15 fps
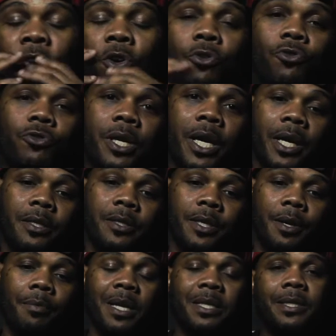Cold Case,
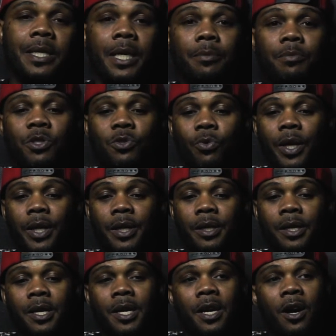and My Team Is Winning,
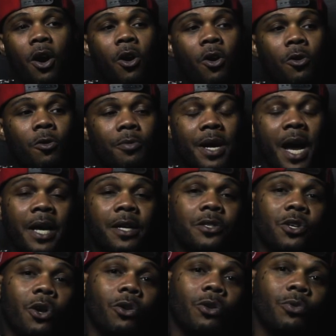got
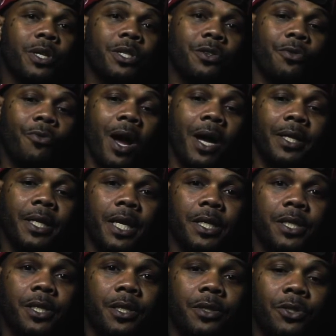us all the way to Rock
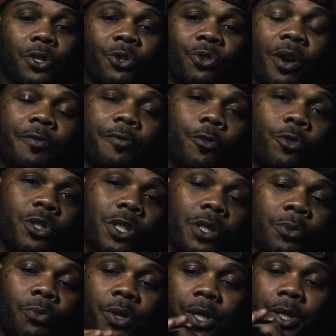Nation. You know,
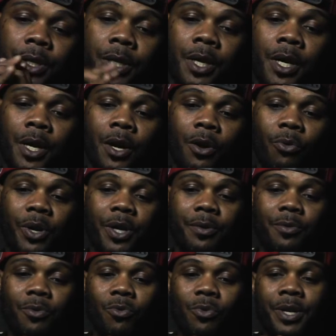unfortunately
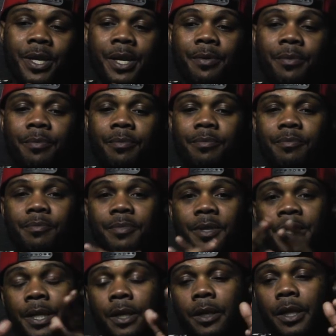we didn't, the
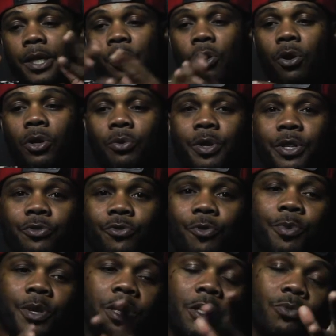deal didn't go all the way
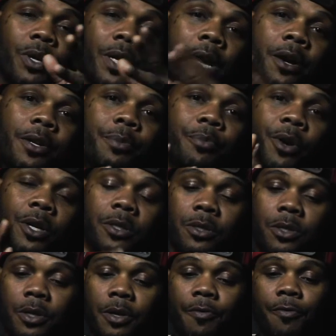through because one of our other brothers
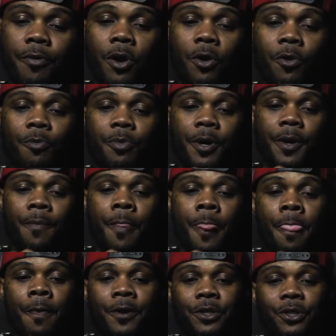took a fall. But
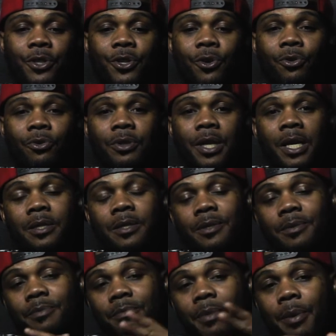you know,
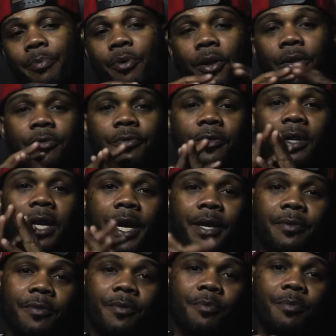that's my brother for life,